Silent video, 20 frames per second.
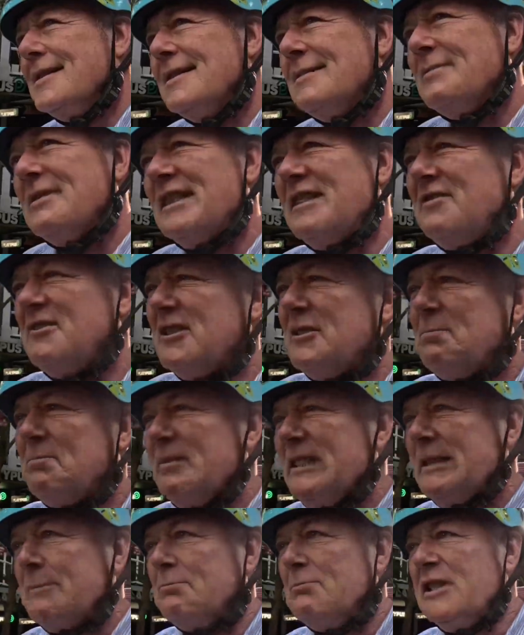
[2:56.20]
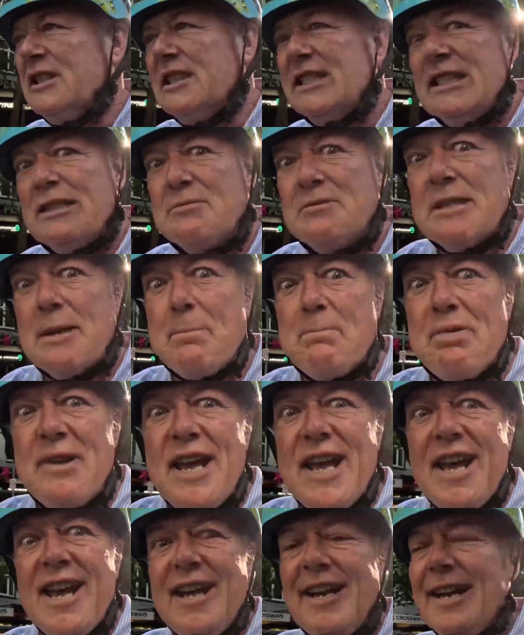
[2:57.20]
But if you're a big man with a
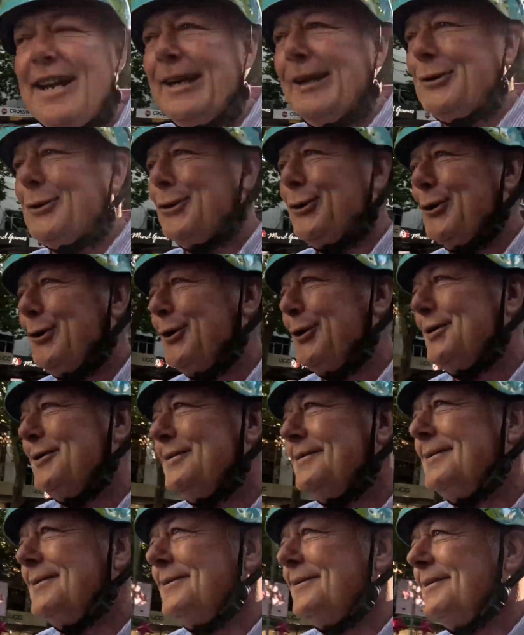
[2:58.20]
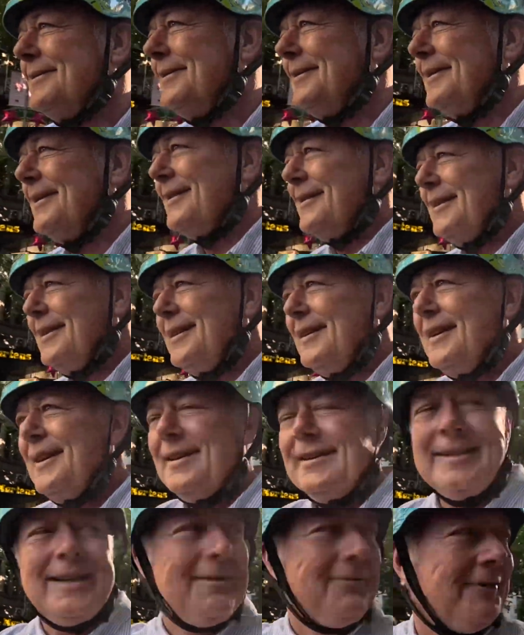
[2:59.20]
bad attitude,
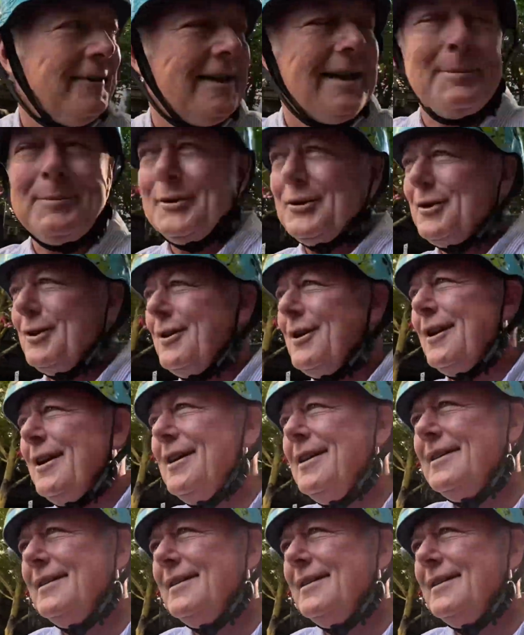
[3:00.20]
definitely come and try